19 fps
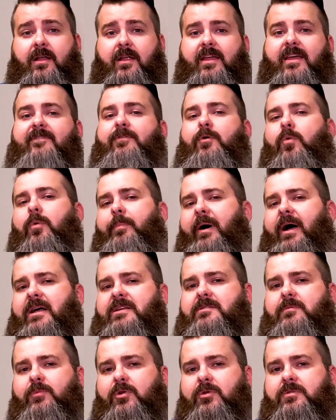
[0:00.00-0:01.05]
if it were
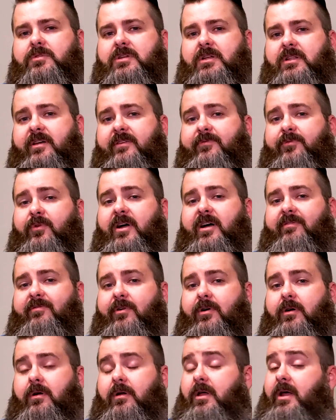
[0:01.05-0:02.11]
possible to live
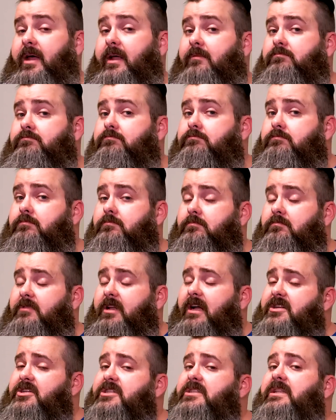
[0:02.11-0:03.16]
forever, and
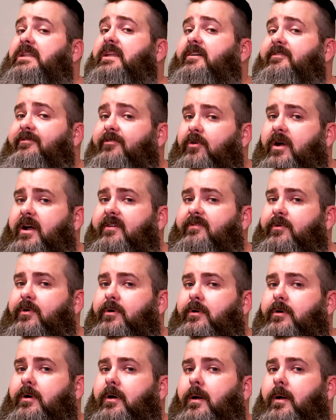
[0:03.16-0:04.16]
not just live forever,